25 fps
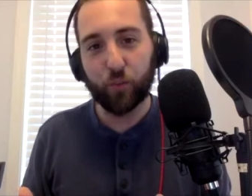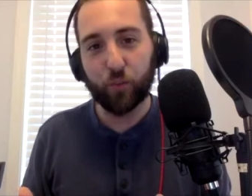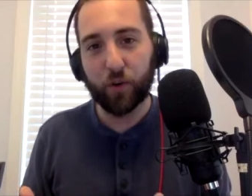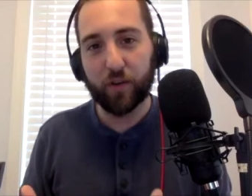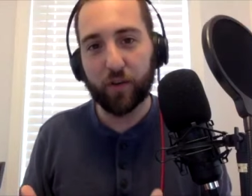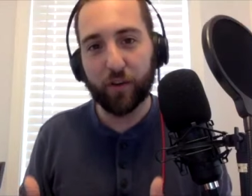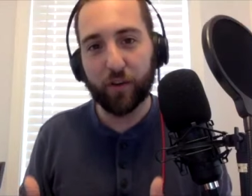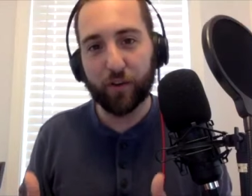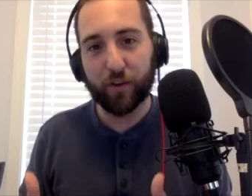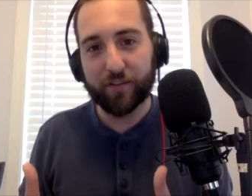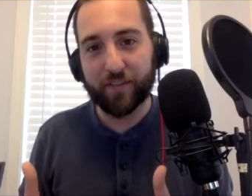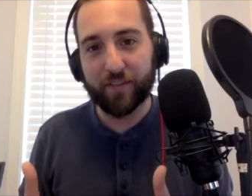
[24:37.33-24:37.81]
where
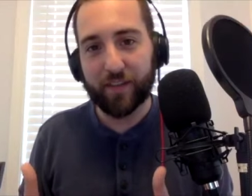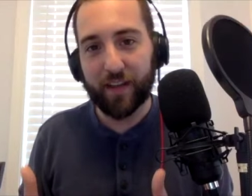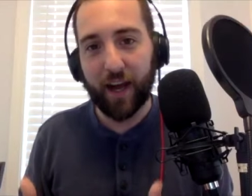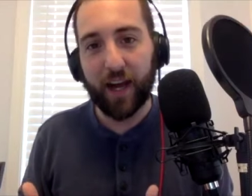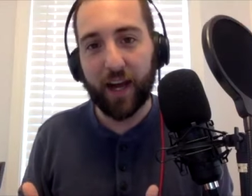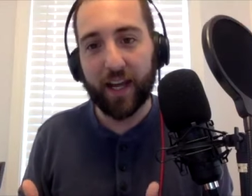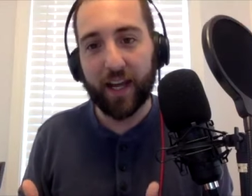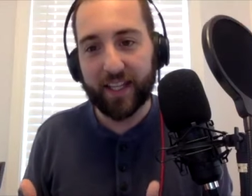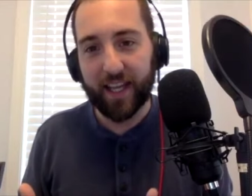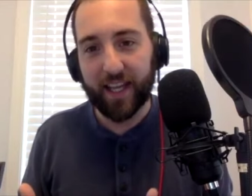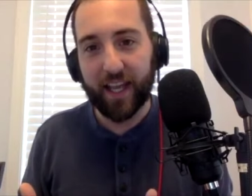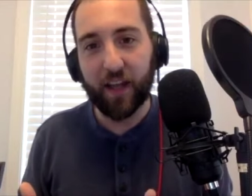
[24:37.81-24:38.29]
there's
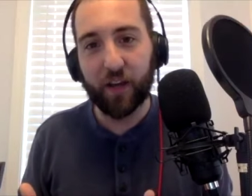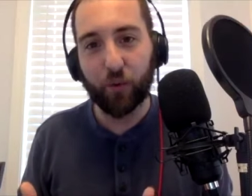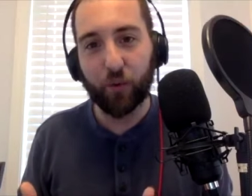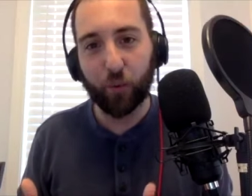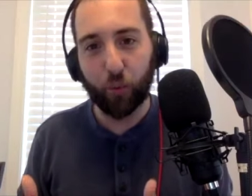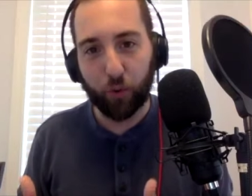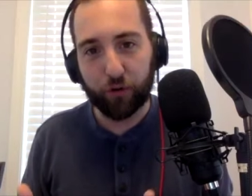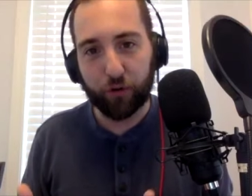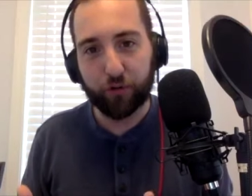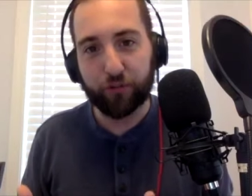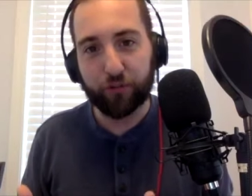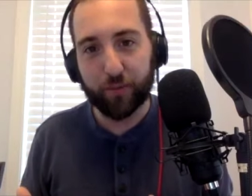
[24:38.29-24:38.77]
not yet
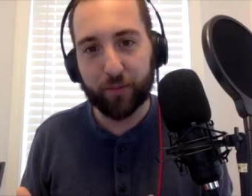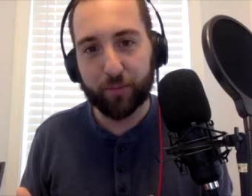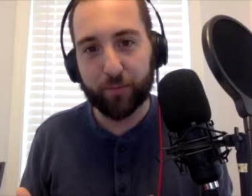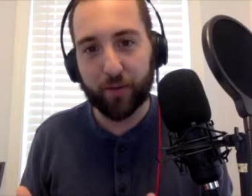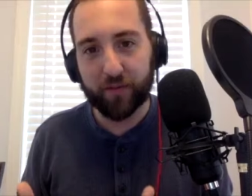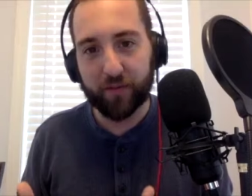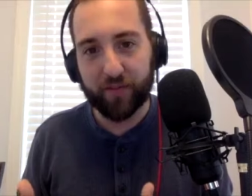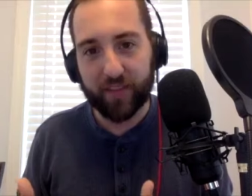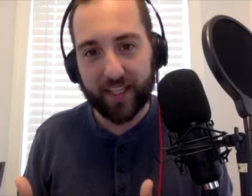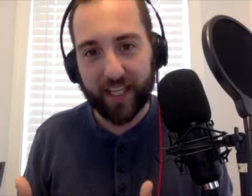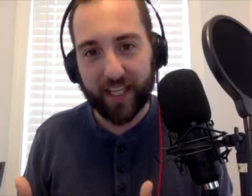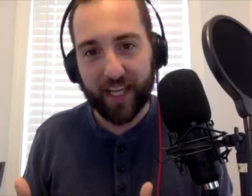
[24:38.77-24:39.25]
worship
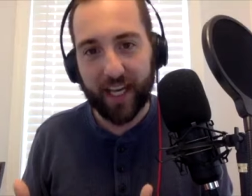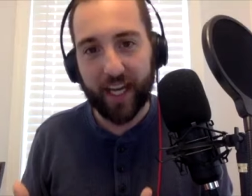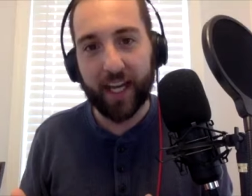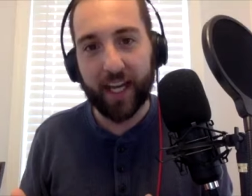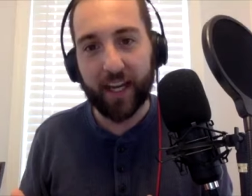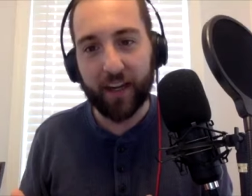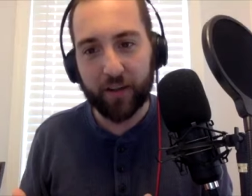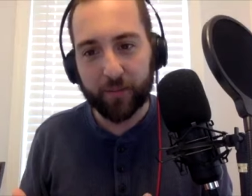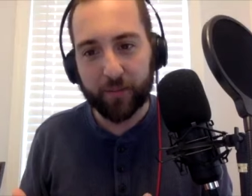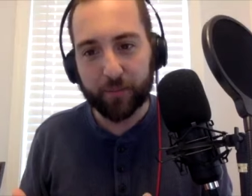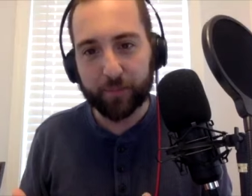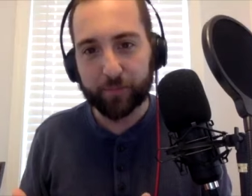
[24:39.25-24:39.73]
of the King,